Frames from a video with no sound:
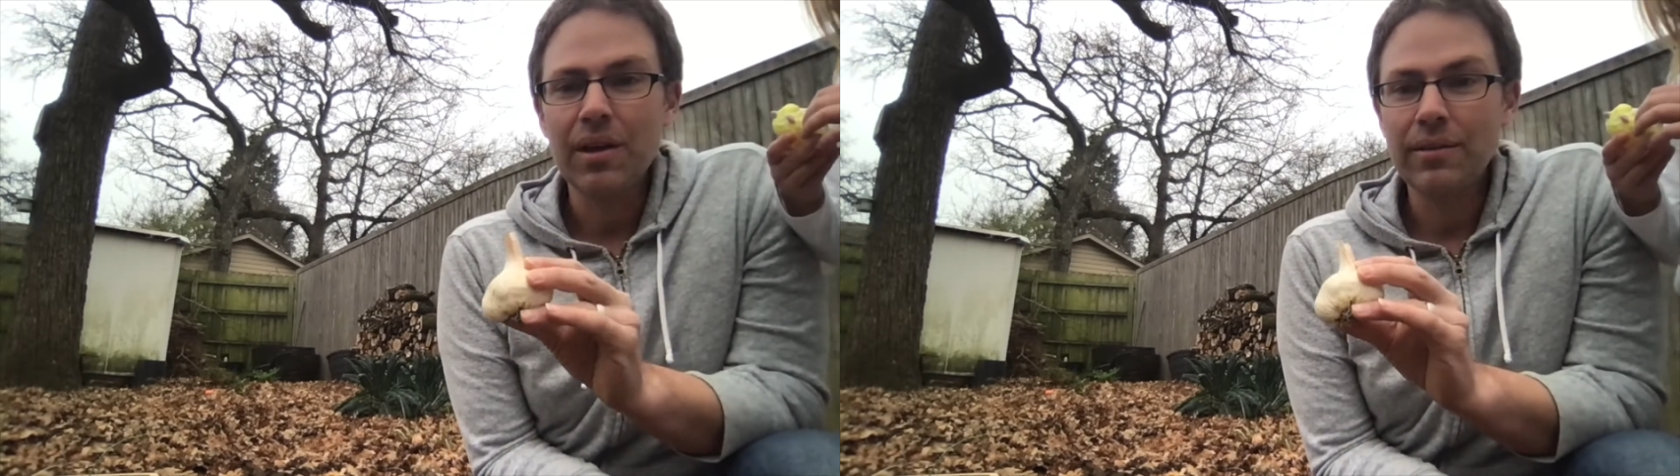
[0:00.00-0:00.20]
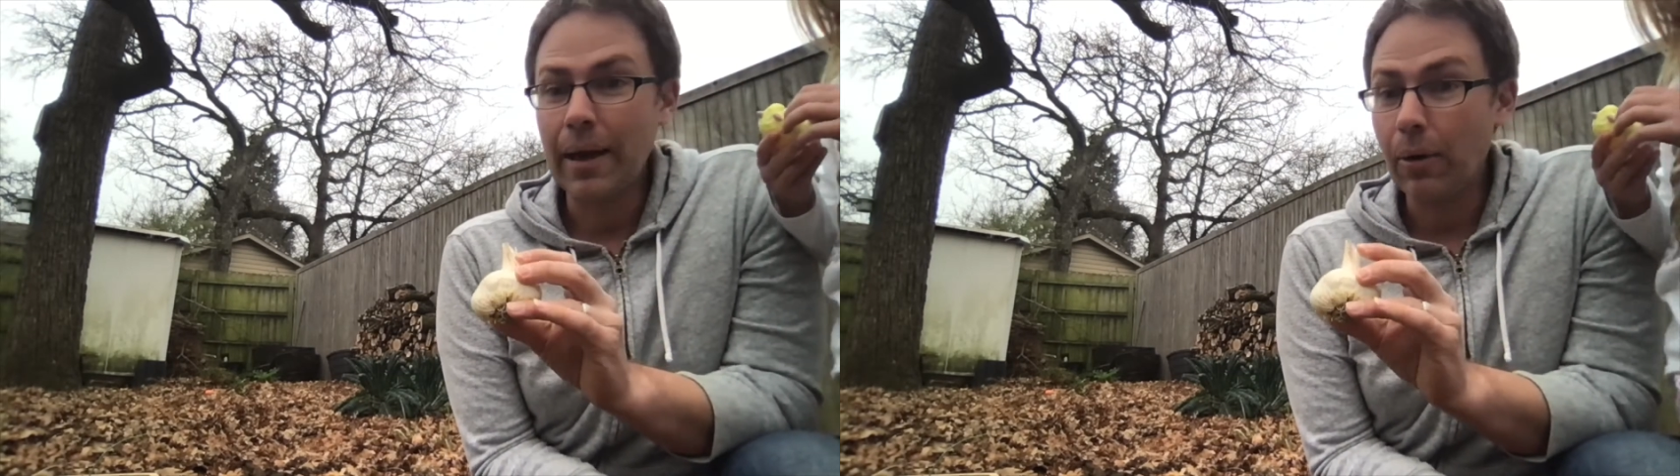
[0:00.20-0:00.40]

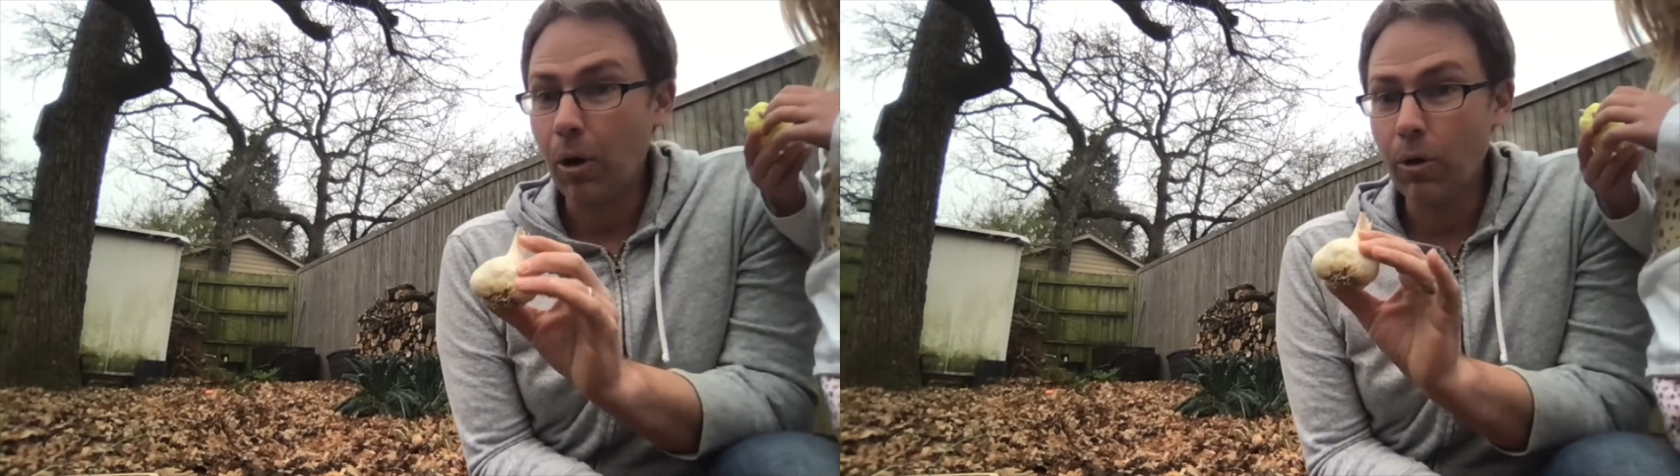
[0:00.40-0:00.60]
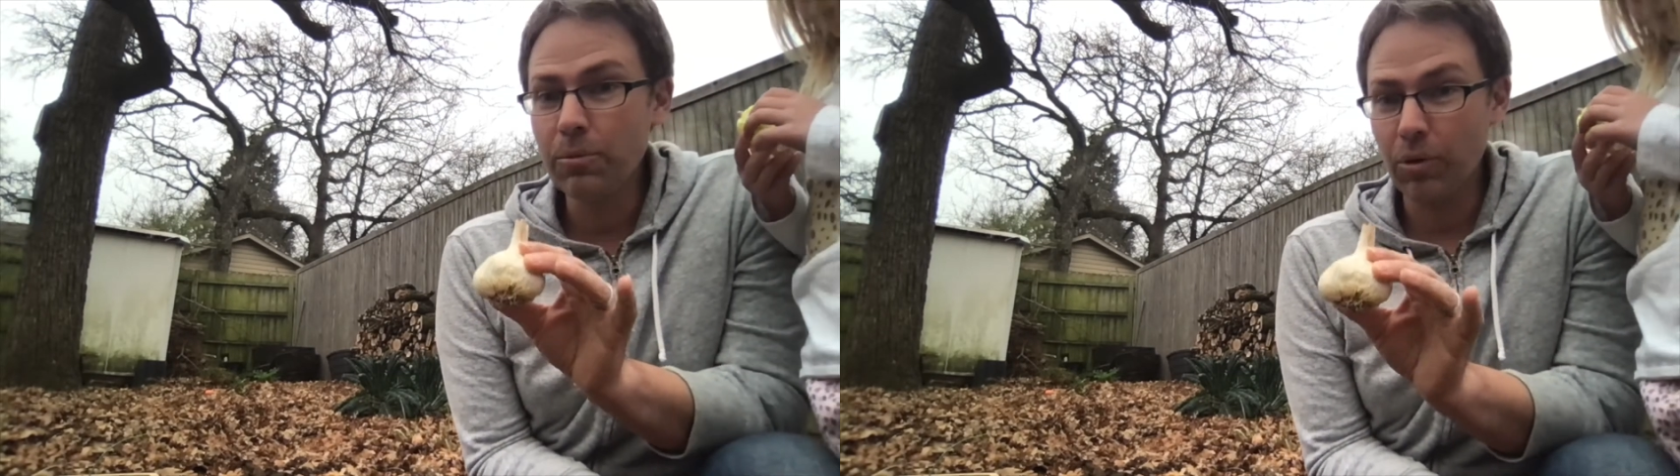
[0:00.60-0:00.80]
Now,
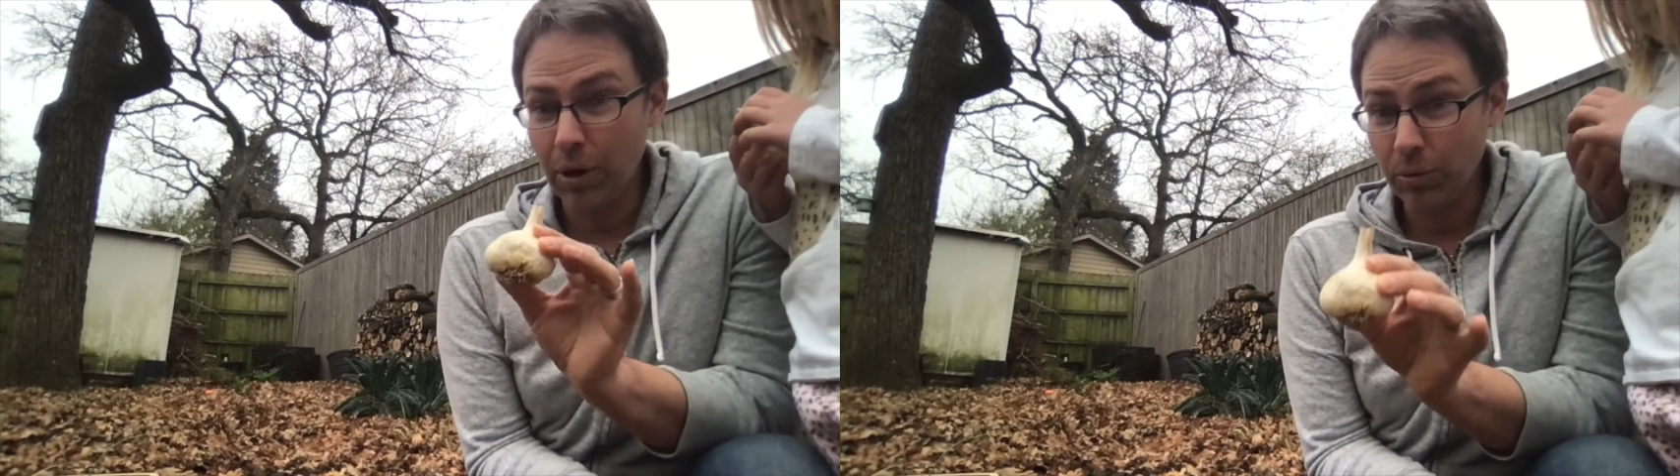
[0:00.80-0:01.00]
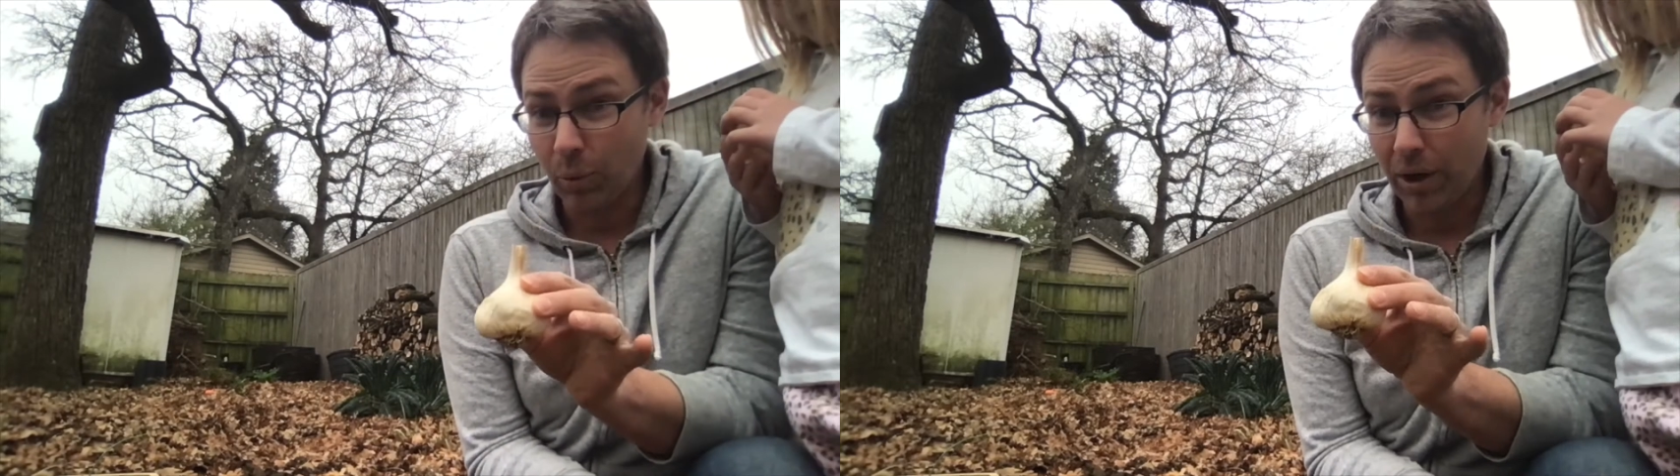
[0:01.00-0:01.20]

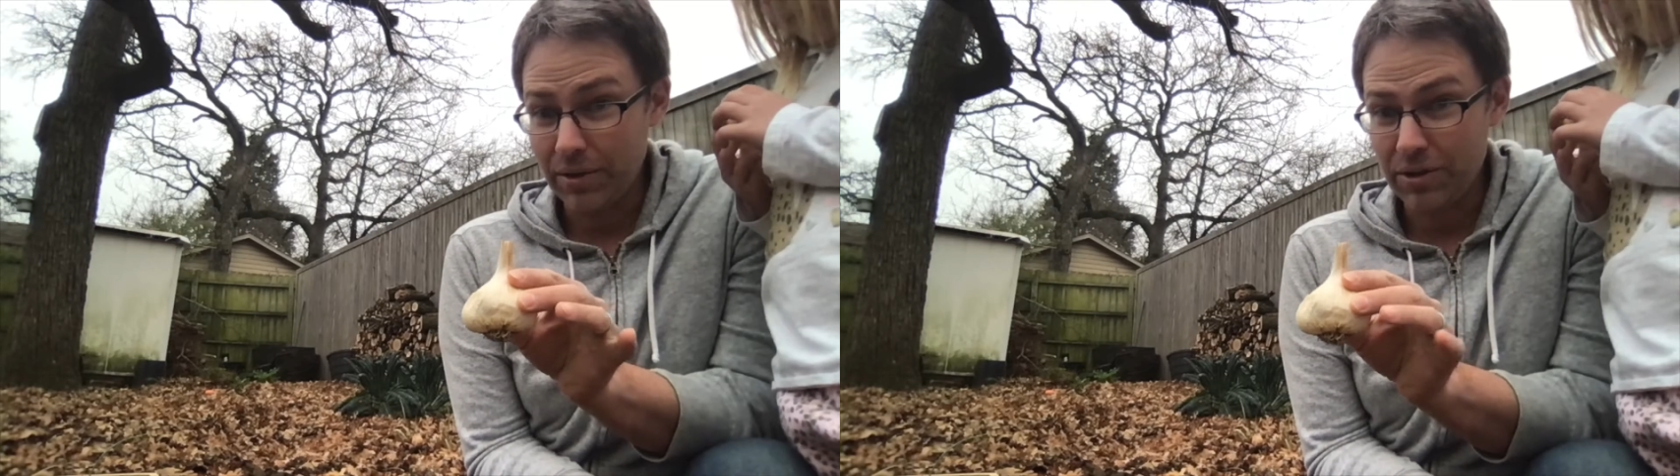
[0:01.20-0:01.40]
homegrown ones,